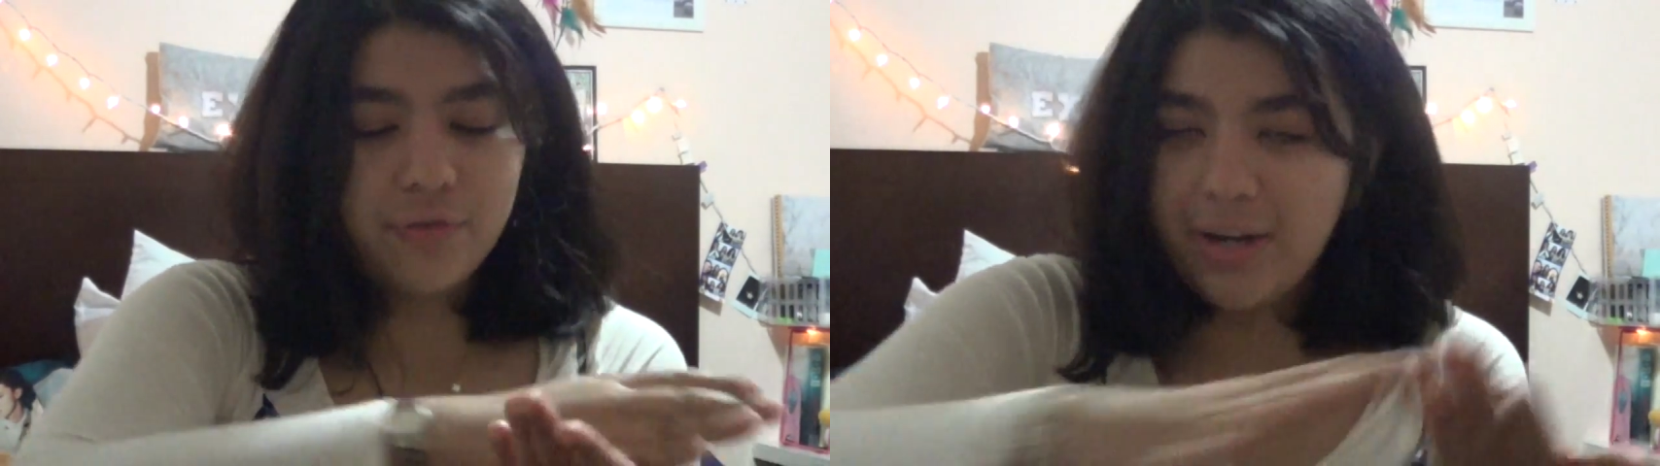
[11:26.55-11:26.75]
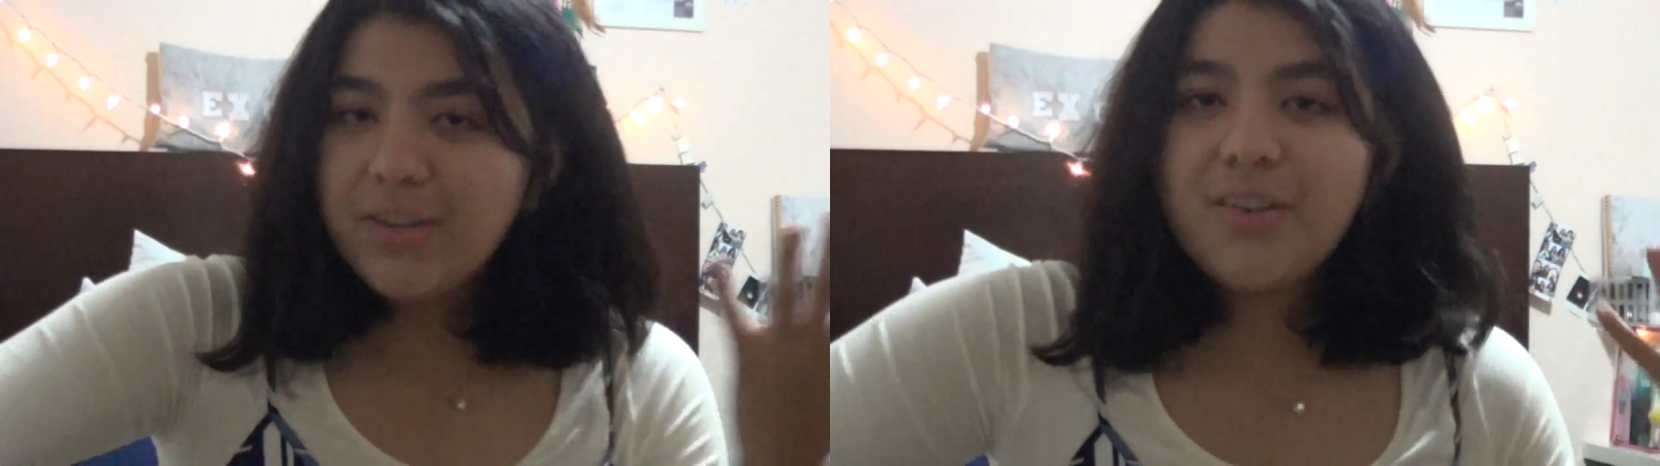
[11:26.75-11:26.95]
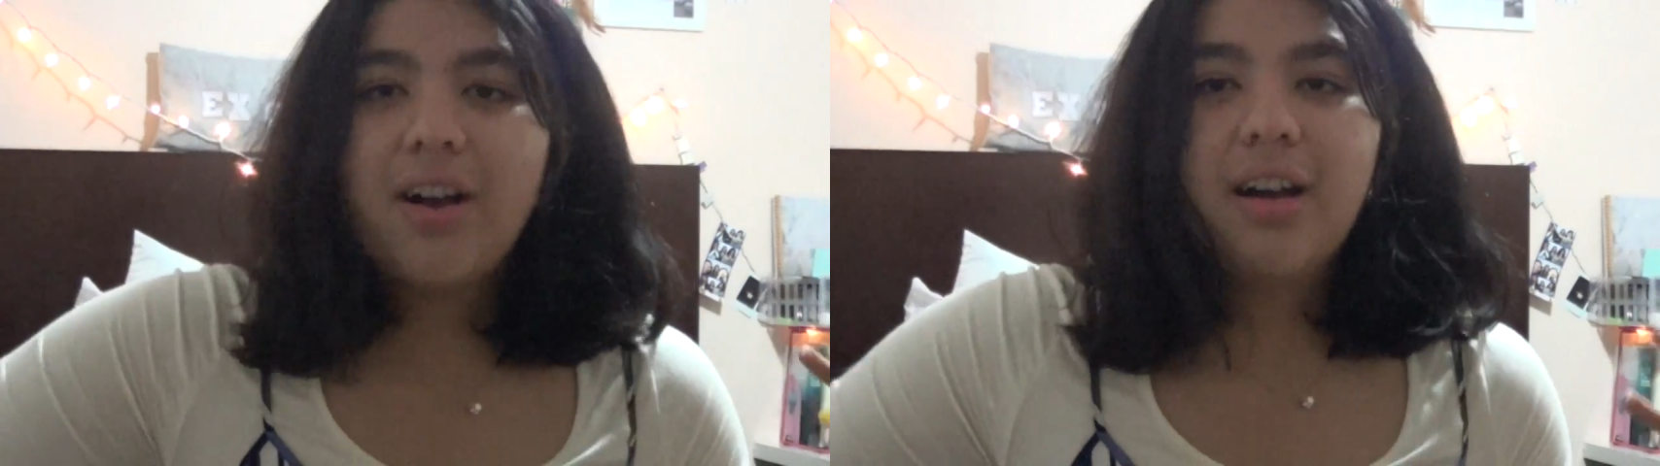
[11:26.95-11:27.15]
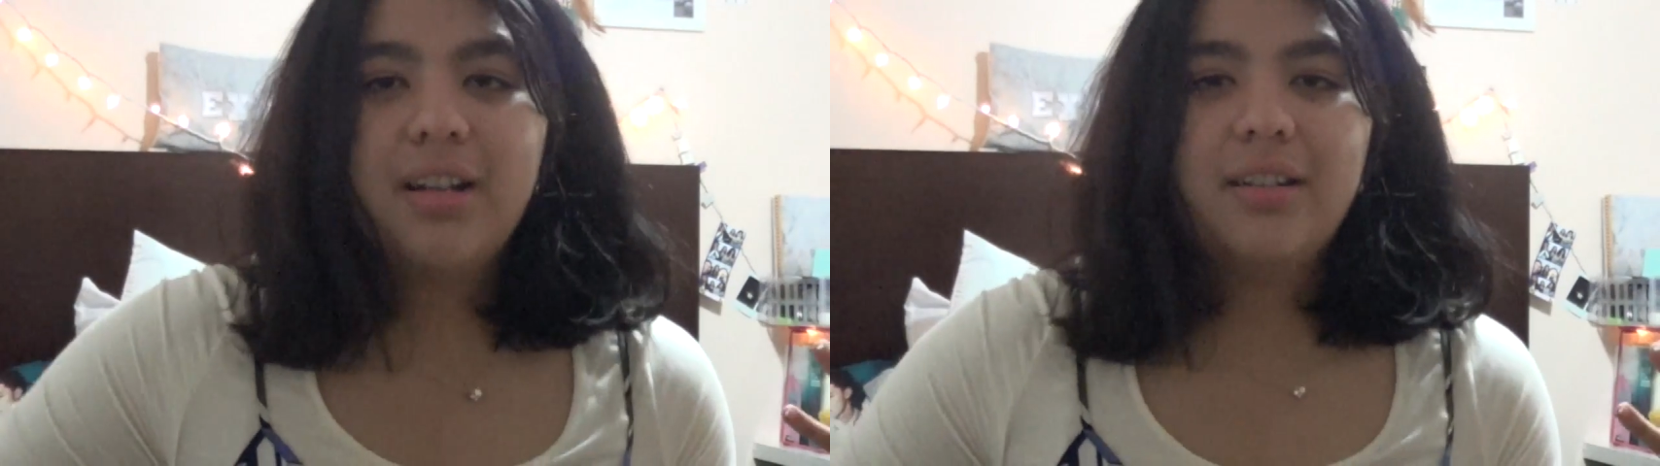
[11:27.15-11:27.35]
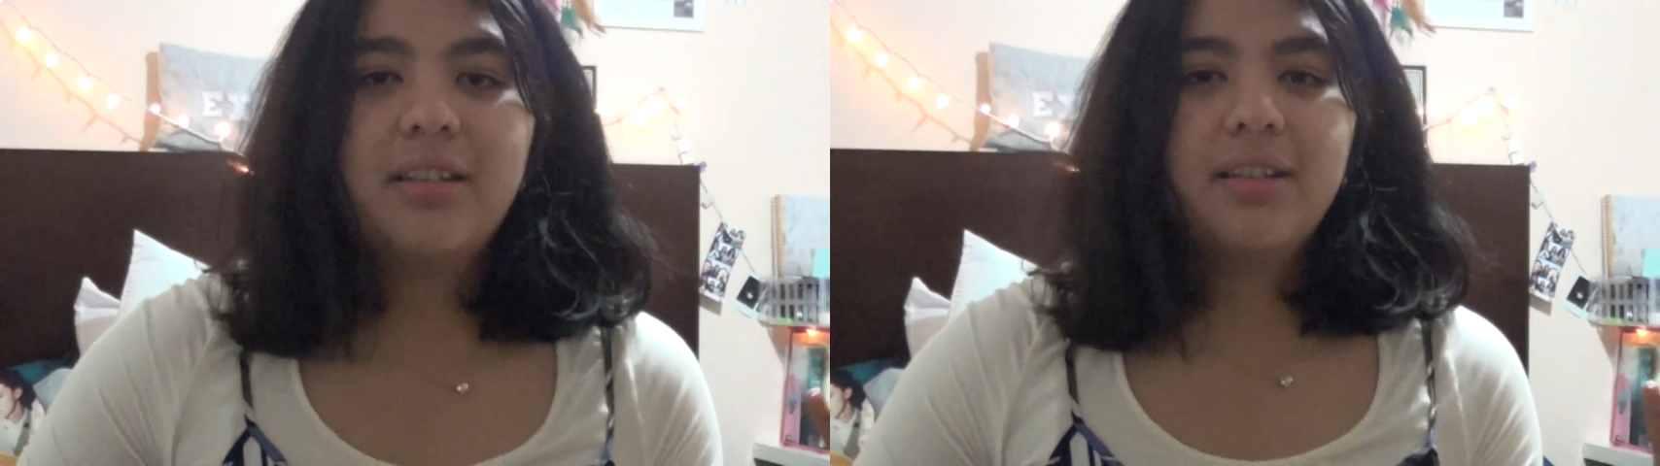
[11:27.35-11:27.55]
rage
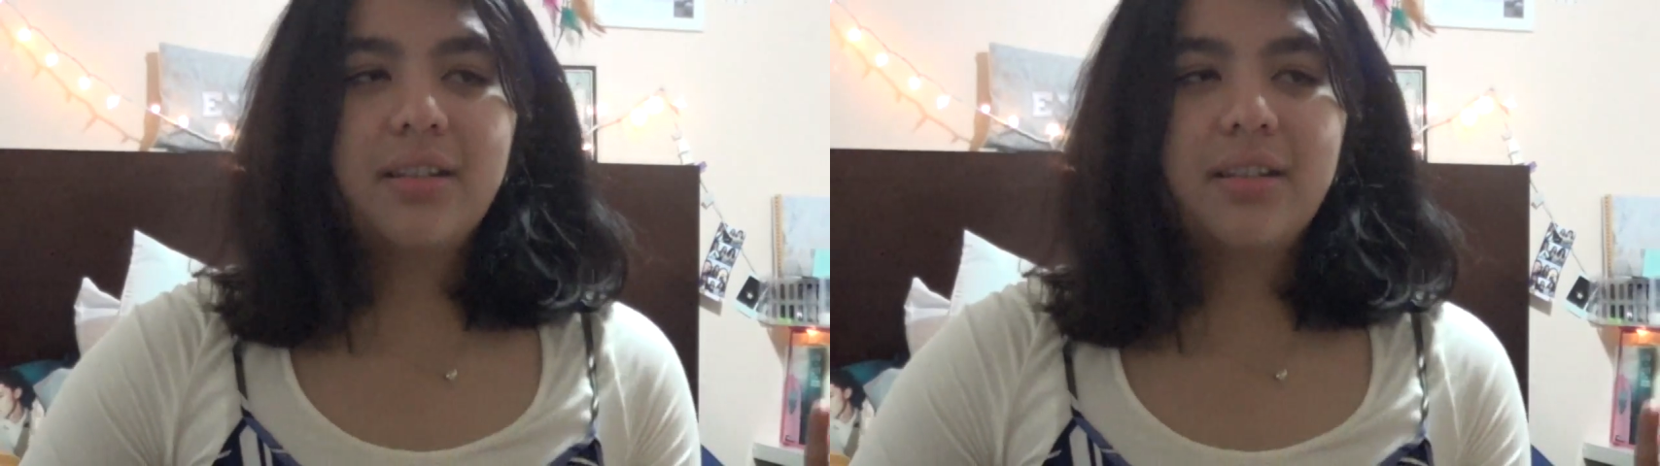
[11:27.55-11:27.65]
on.